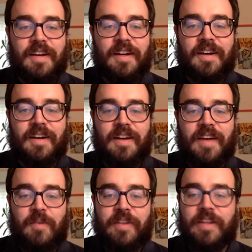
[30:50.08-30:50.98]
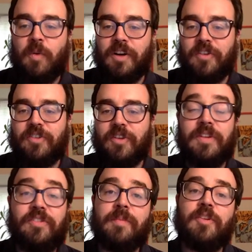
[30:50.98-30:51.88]
uh, everything that works. So
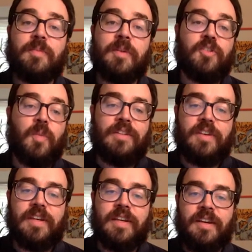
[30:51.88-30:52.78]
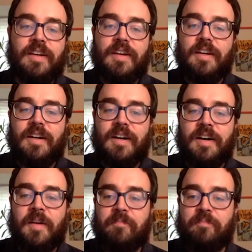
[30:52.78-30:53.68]
in C++ 20,
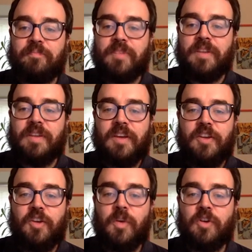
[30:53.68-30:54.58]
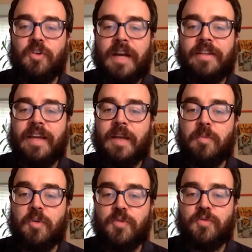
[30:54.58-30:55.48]
um, you will correctly get a
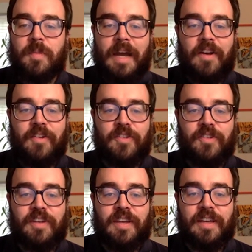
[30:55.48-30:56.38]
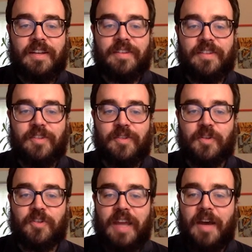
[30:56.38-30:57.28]
move from X in this
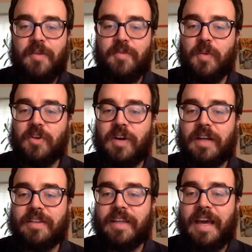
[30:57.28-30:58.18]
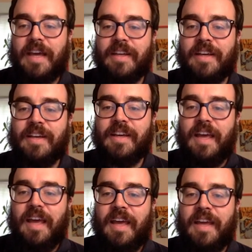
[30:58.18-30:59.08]
first F. You will correctly get
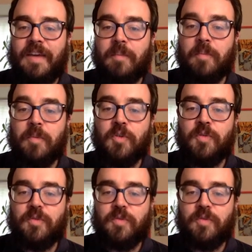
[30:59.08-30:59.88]
a move